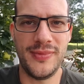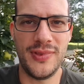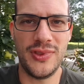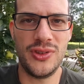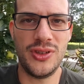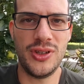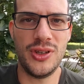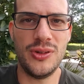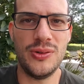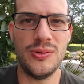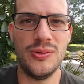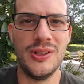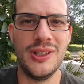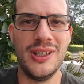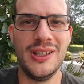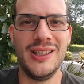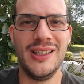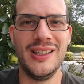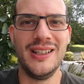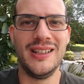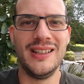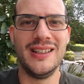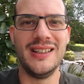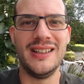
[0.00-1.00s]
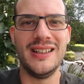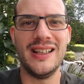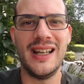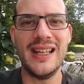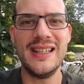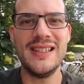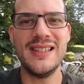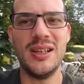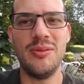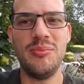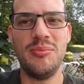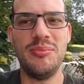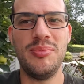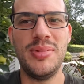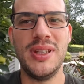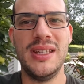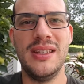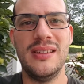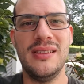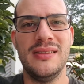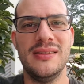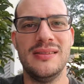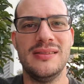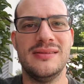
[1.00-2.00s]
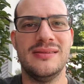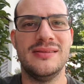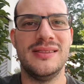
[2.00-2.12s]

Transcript: So ends up being